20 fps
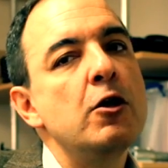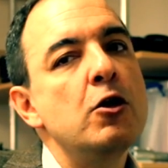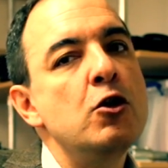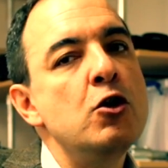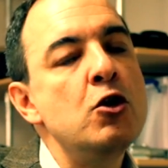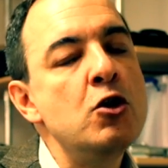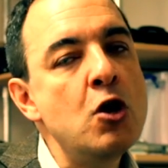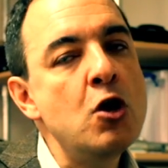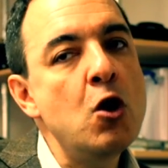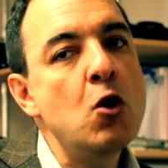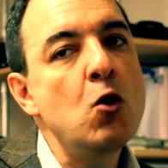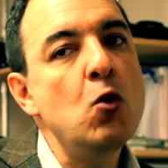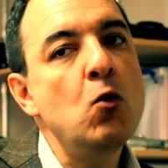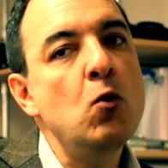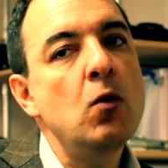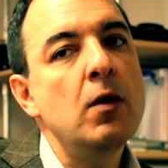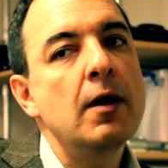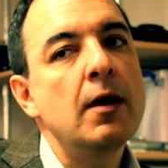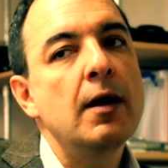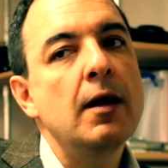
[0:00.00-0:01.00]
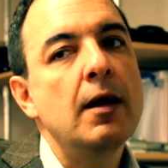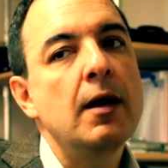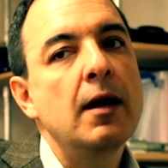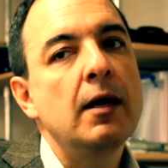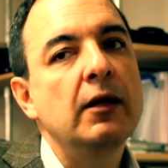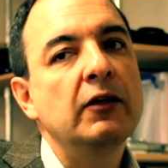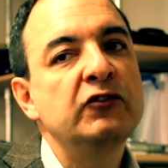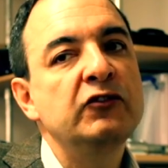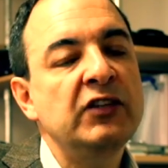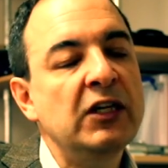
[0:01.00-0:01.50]
No
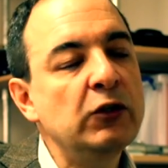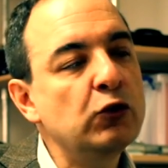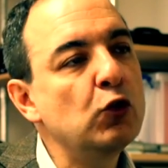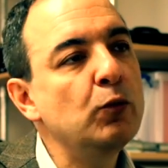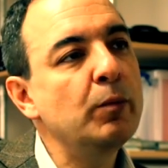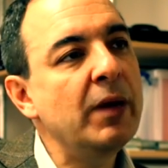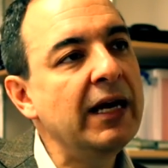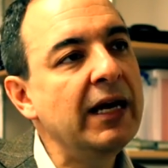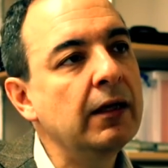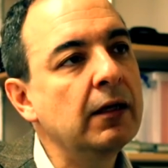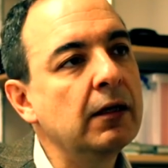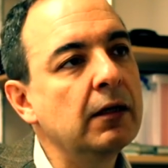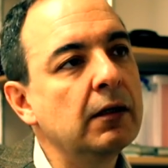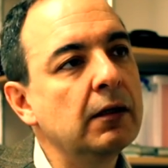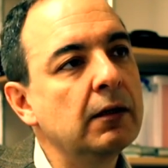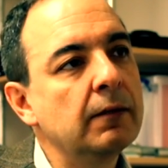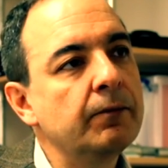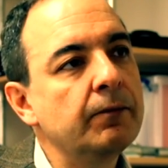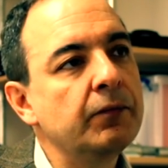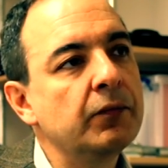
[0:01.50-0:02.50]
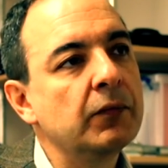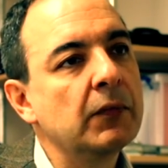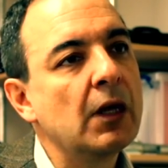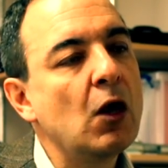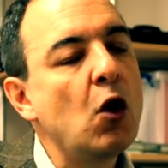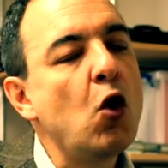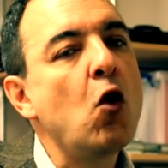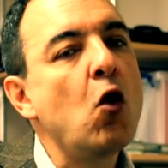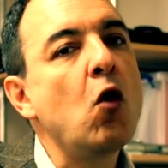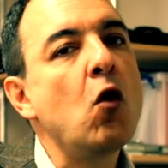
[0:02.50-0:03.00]
central bank
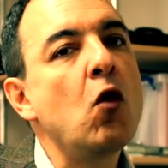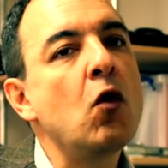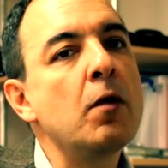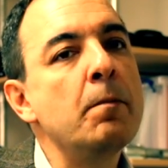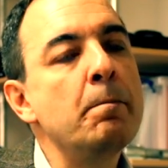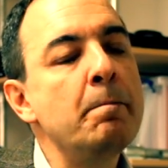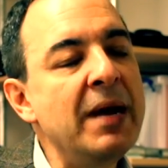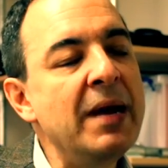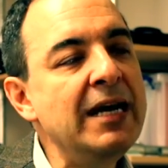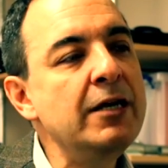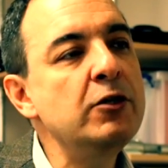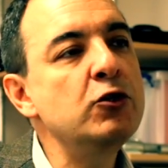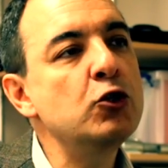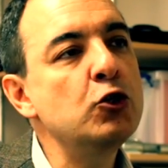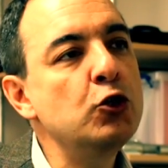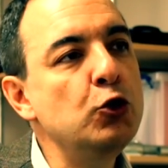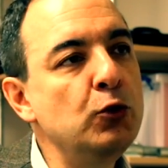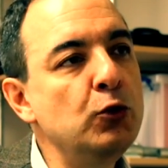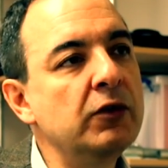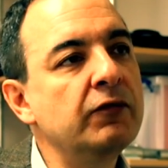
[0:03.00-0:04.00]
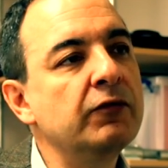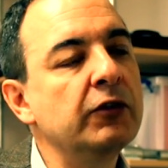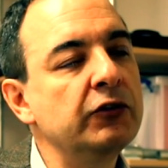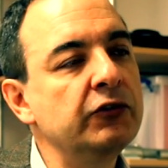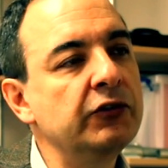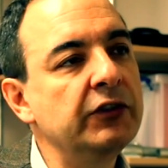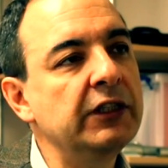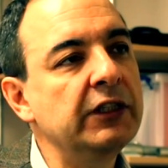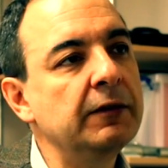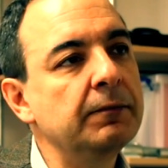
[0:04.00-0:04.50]
or major
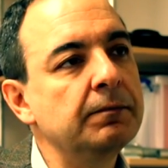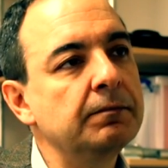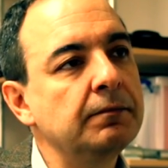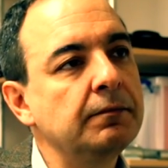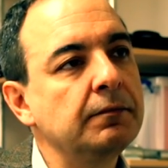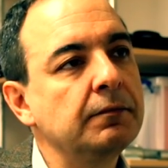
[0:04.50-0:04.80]
university